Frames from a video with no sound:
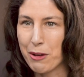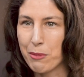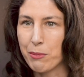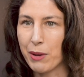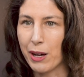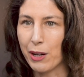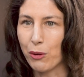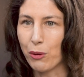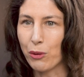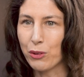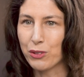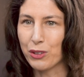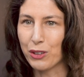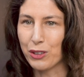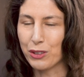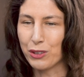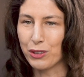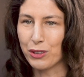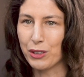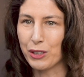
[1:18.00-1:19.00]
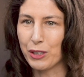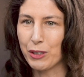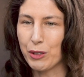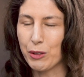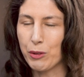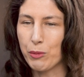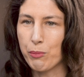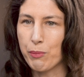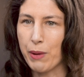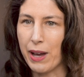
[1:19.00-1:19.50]
But also,
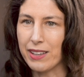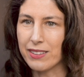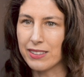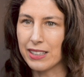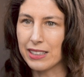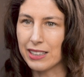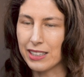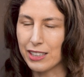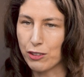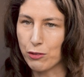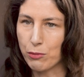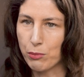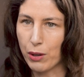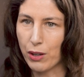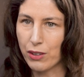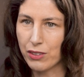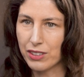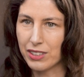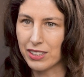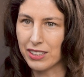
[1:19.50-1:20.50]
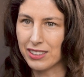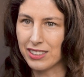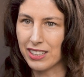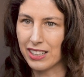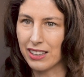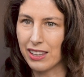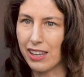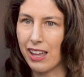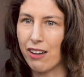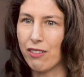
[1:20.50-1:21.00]
basically you've posited
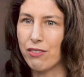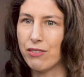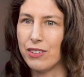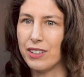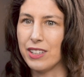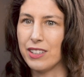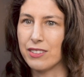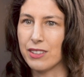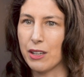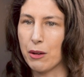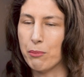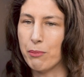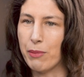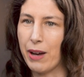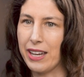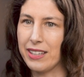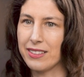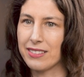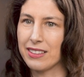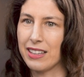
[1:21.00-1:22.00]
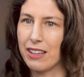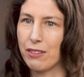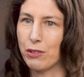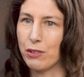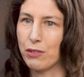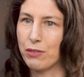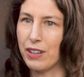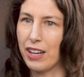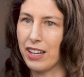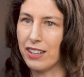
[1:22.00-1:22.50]
that love is a base level
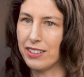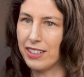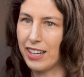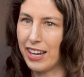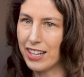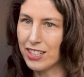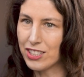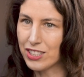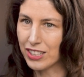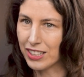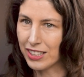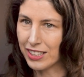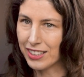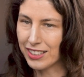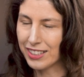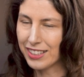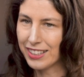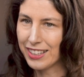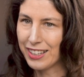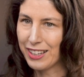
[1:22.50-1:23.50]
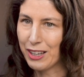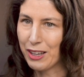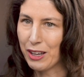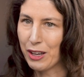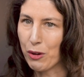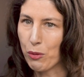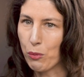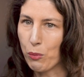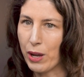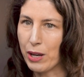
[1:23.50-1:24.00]
foundation.
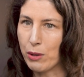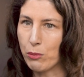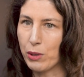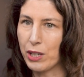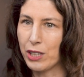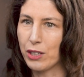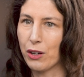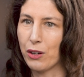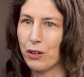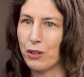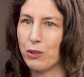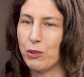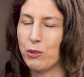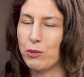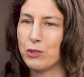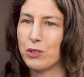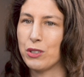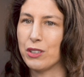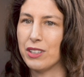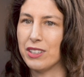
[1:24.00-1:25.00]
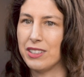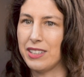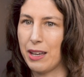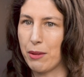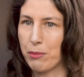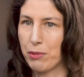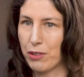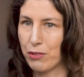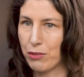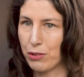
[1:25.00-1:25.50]
When we go to the
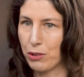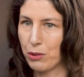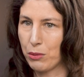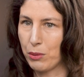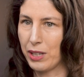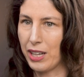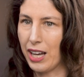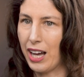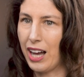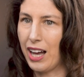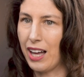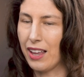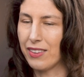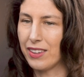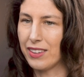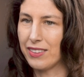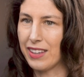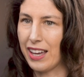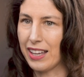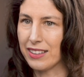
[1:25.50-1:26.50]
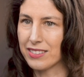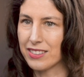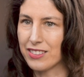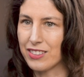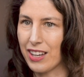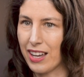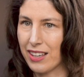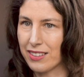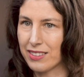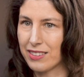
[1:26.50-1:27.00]
depth of who we are, that's
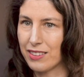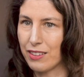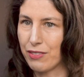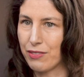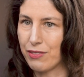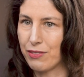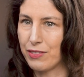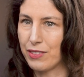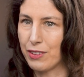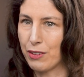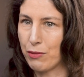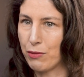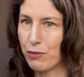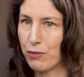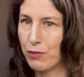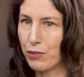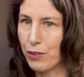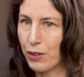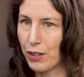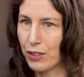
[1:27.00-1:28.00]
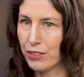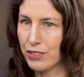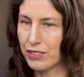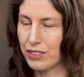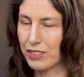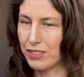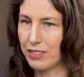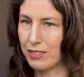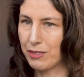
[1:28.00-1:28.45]
just the first